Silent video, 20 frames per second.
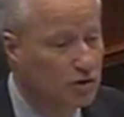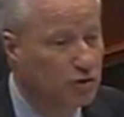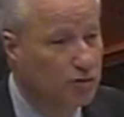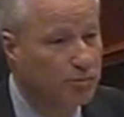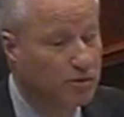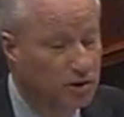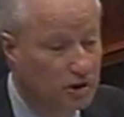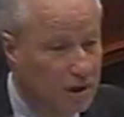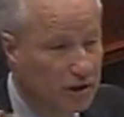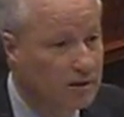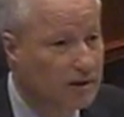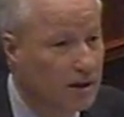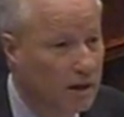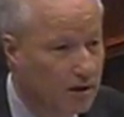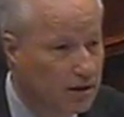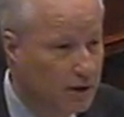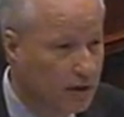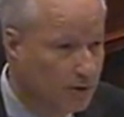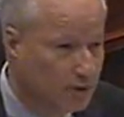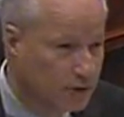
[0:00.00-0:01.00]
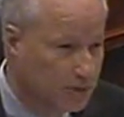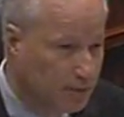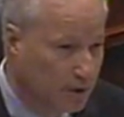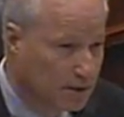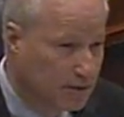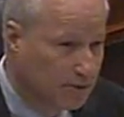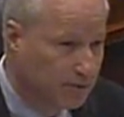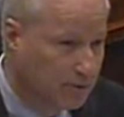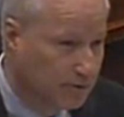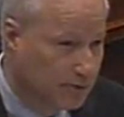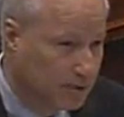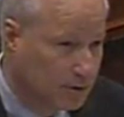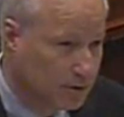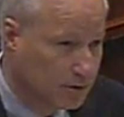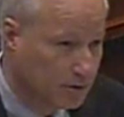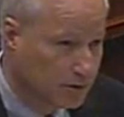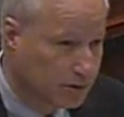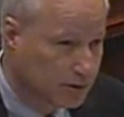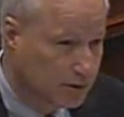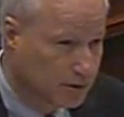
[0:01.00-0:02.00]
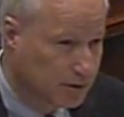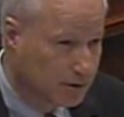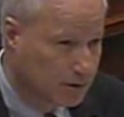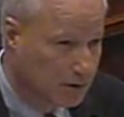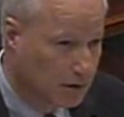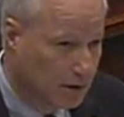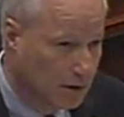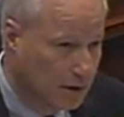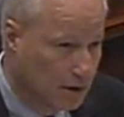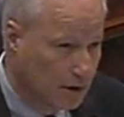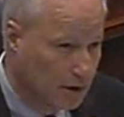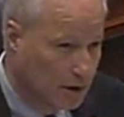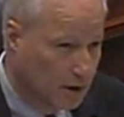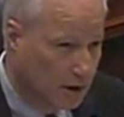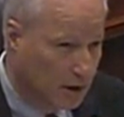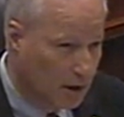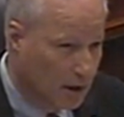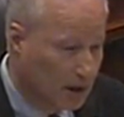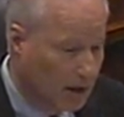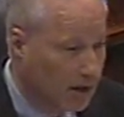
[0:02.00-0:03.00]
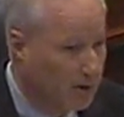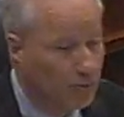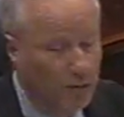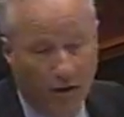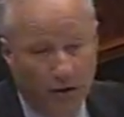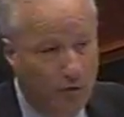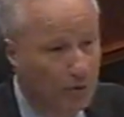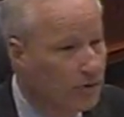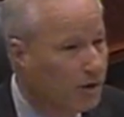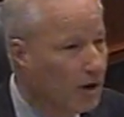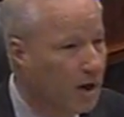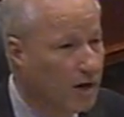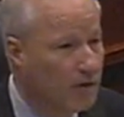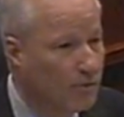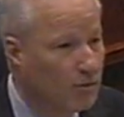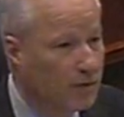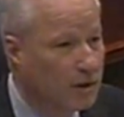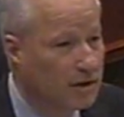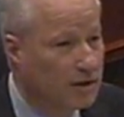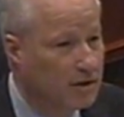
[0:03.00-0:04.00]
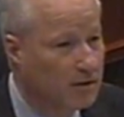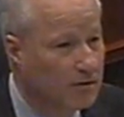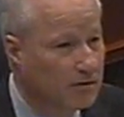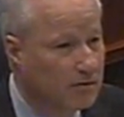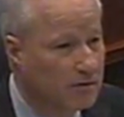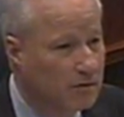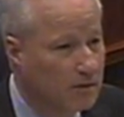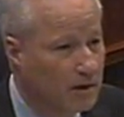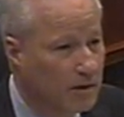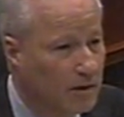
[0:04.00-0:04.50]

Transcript: project out irrespective of resources, and whether or not we can